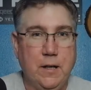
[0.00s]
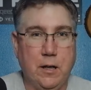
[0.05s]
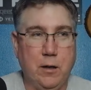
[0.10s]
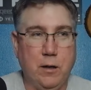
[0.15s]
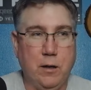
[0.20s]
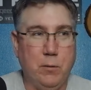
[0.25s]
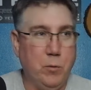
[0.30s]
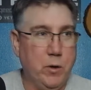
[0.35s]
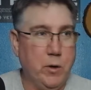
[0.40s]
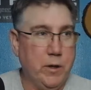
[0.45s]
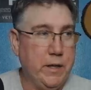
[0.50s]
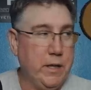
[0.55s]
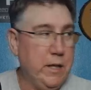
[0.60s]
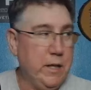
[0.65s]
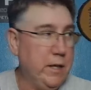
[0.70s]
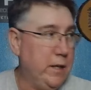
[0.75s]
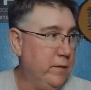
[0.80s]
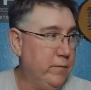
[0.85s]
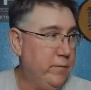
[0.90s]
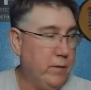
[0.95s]
One,
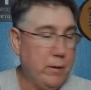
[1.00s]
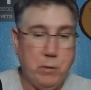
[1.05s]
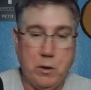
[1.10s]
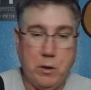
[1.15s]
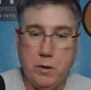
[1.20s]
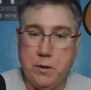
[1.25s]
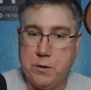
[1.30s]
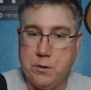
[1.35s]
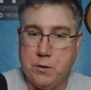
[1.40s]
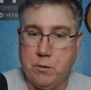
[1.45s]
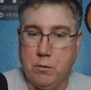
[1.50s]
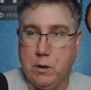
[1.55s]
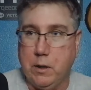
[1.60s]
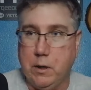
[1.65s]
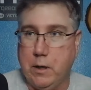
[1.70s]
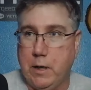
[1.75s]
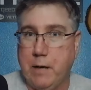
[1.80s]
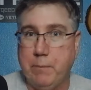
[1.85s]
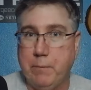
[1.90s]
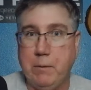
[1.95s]
again, if I'm on the shore
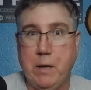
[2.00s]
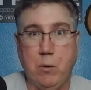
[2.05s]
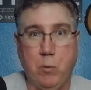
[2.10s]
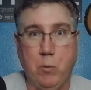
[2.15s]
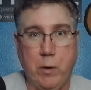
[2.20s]
and I've got